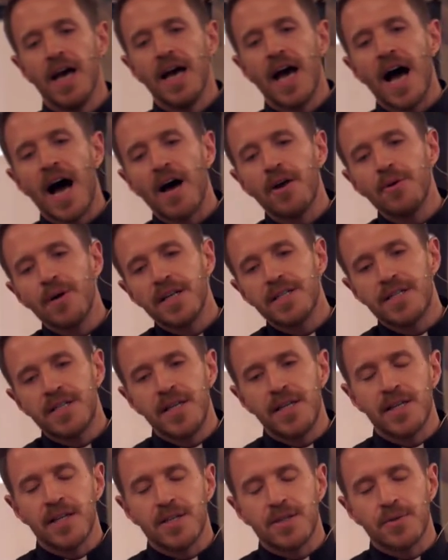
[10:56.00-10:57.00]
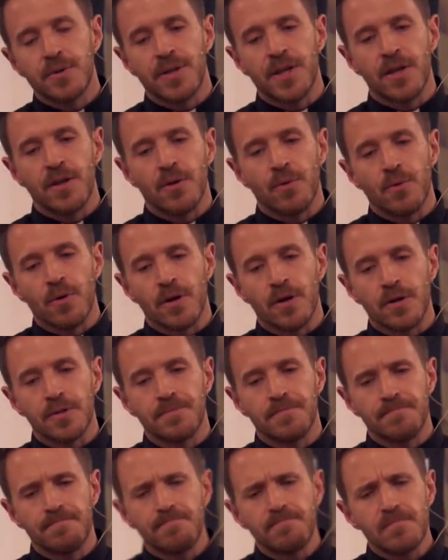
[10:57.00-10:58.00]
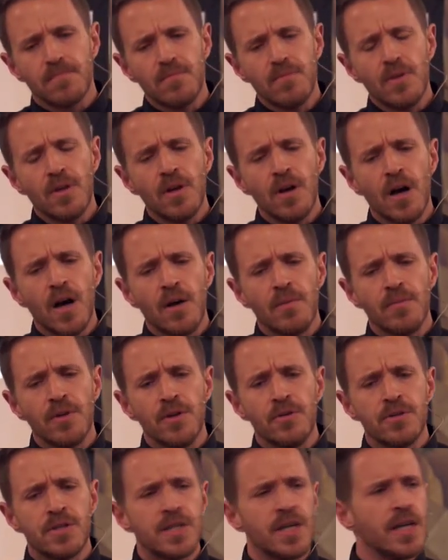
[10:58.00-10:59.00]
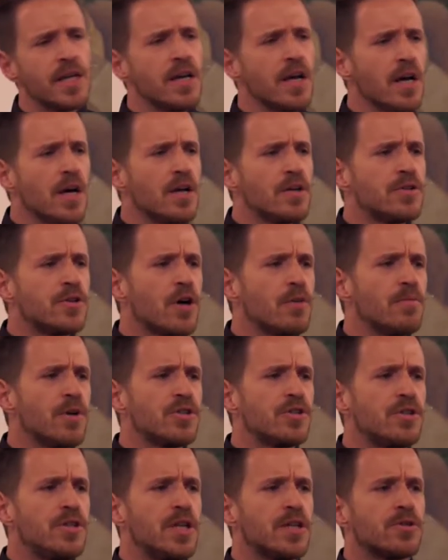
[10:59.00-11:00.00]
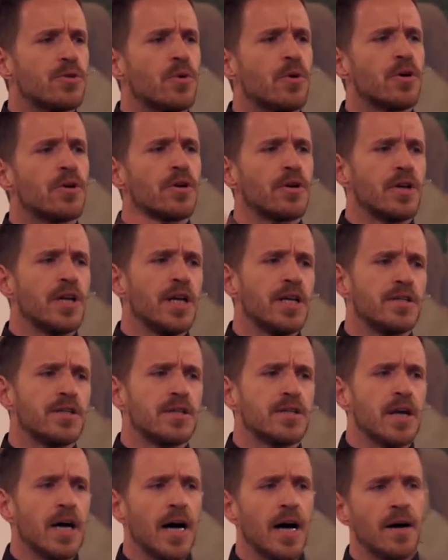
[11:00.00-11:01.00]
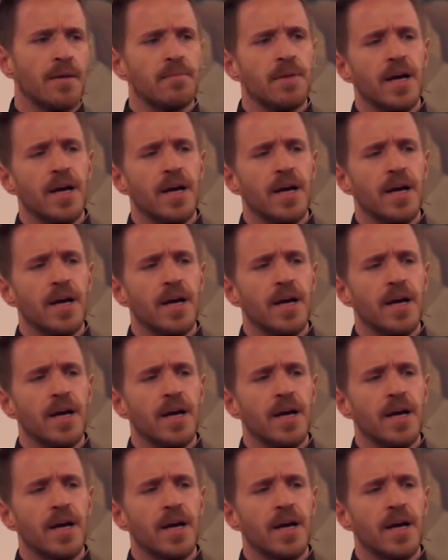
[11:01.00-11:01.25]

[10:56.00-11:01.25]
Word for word: How do I see this within the world? Um, you see so much disorderedness um,